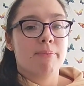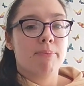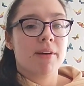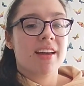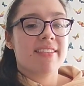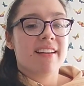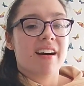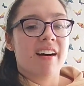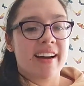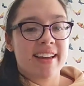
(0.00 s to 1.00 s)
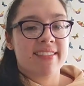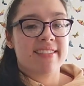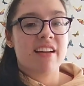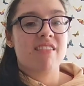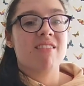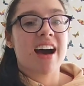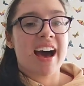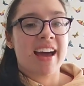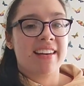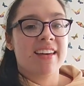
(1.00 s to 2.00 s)
But I still
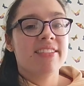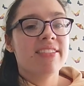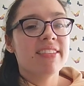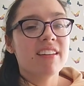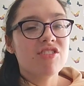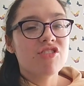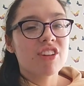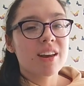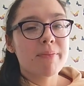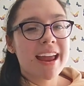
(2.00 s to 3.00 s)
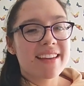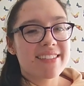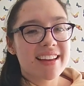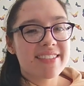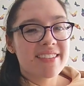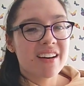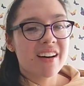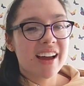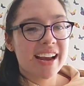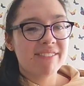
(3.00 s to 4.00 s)
had such an amazing
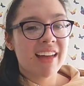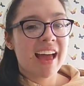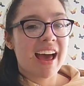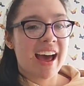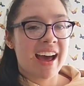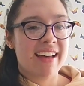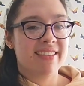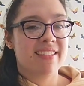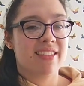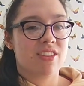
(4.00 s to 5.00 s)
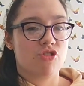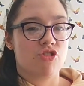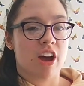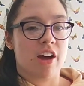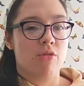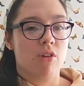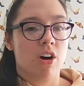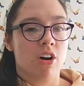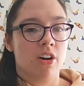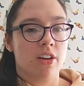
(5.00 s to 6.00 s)
time at the show
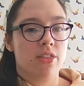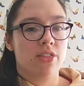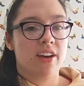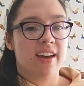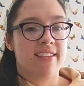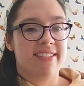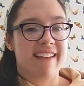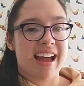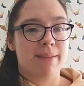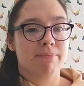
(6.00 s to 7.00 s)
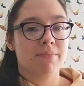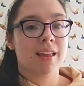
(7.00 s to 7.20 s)
on Thursday.